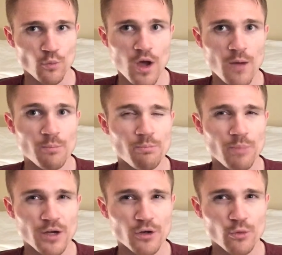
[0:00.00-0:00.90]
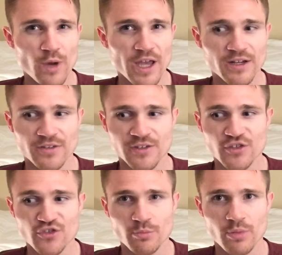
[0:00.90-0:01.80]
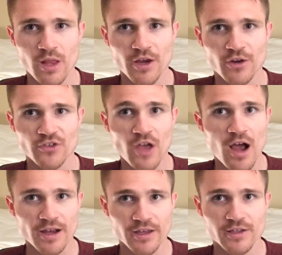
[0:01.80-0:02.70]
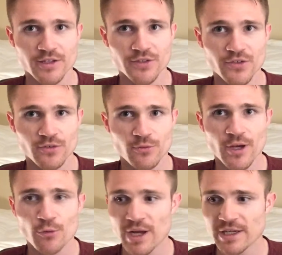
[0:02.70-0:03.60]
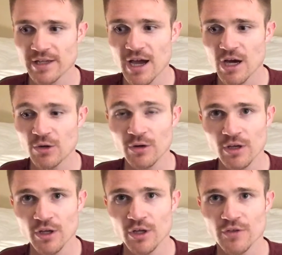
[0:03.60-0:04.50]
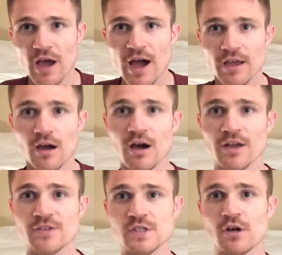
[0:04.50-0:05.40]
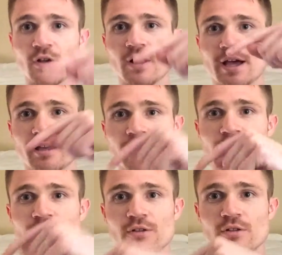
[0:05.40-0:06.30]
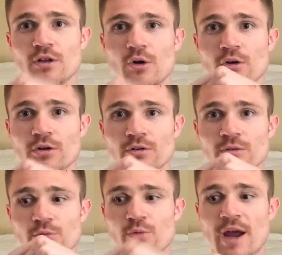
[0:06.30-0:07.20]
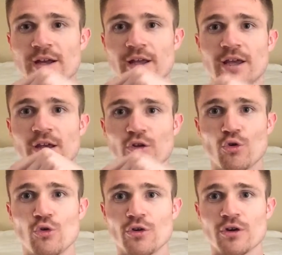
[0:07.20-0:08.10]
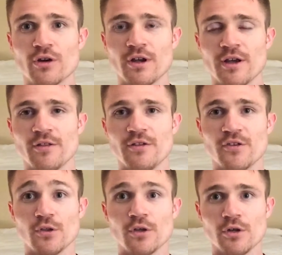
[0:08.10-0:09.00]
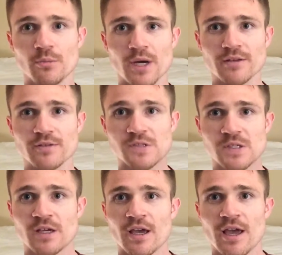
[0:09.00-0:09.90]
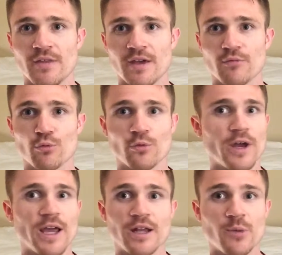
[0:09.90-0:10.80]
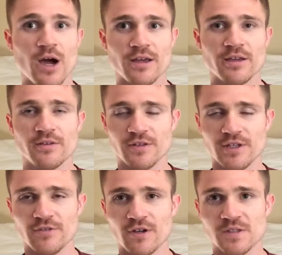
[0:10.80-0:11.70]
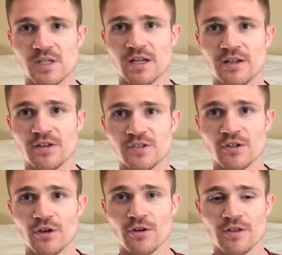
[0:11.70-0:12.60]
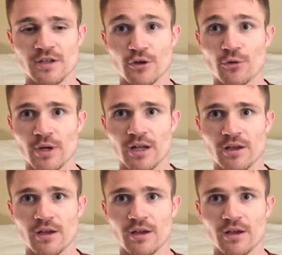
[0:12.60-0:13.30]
A better way to teach players hotkeys, right? Right now, the icons are like in the lower right-hand corner. These little buttons, and they have random hotkey in the default setting, unless you go to the grid.